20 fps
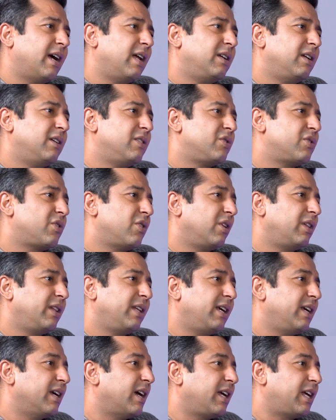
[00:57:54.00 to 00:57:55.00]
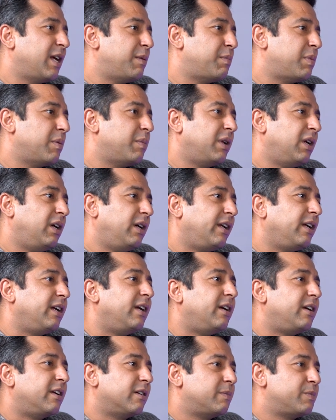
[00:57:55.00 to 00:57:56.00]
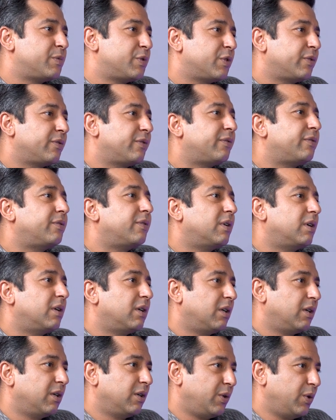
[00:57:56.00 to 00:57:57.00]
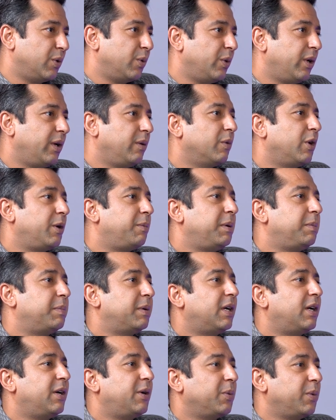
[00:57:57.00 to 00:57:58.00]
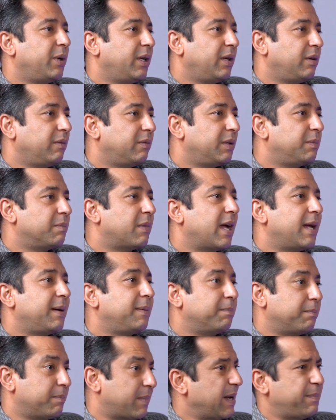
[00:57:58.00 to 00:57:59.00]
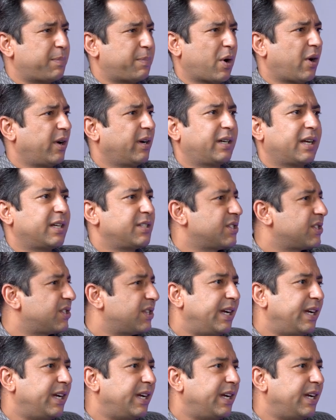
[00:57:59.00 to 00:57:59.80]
I'll install the AI capability in terms of knowing what people are doing with my product. I just